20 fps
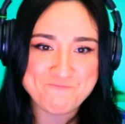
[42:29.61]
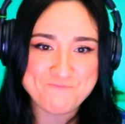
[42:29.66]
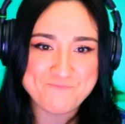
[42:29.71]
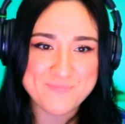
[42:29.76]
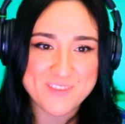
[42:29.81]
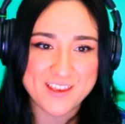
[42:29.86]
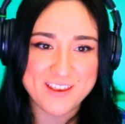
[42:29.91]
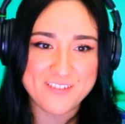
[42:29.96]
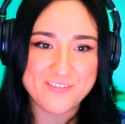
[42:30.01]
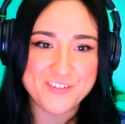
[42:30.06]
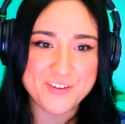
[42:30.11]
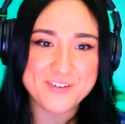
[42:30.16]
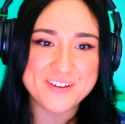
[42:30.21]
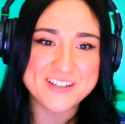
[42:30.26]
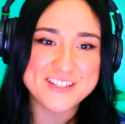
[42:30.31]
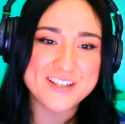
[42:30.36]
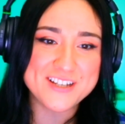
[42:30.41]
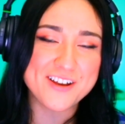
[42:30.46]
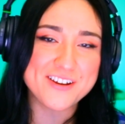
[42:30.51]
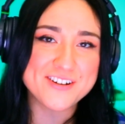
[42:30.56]
if you could
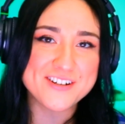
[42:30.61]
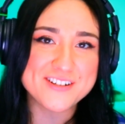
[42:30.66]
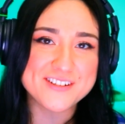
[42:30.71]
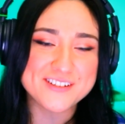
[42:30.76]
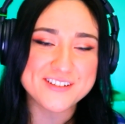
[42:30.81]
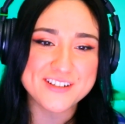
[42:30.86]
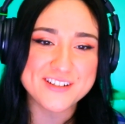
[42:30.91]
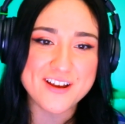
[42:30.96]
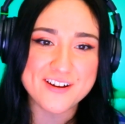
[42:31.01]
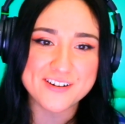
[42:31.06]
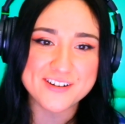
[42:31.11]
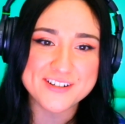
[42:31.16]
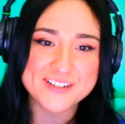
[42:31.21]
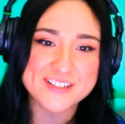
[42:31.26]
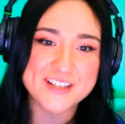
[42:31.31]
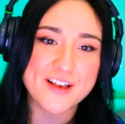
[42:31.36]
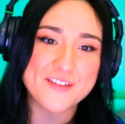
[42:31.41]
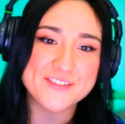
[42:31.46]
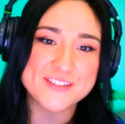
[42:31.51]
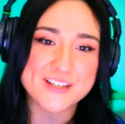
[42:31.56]
tell your younger
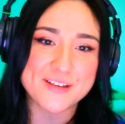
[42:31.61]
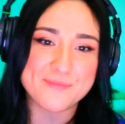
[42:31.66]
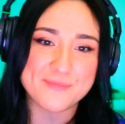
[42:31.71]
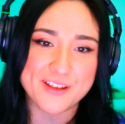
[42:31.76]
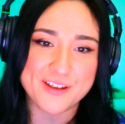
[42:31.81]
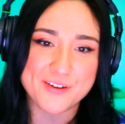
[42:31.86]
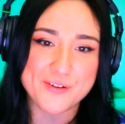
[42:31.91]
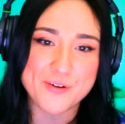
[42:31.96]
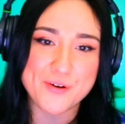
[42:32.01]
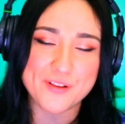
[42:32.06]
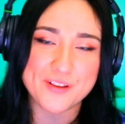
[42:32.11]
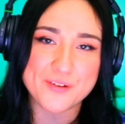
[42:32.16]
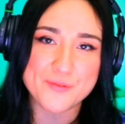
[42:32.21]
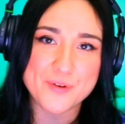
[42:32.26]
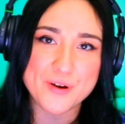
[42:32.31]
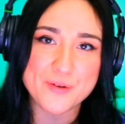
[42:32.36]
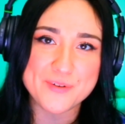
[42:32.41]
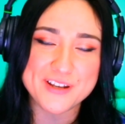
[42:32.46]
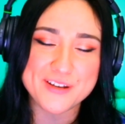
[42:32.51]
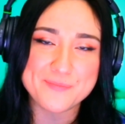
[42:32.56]
self something, Cola,
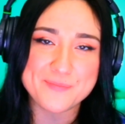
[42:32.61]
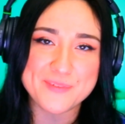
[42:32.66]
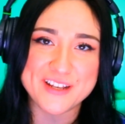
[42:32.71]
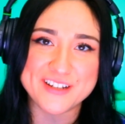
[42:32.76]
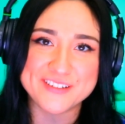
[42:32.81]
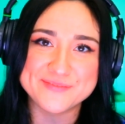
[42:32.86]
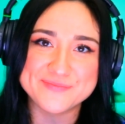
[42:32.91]
what would it be?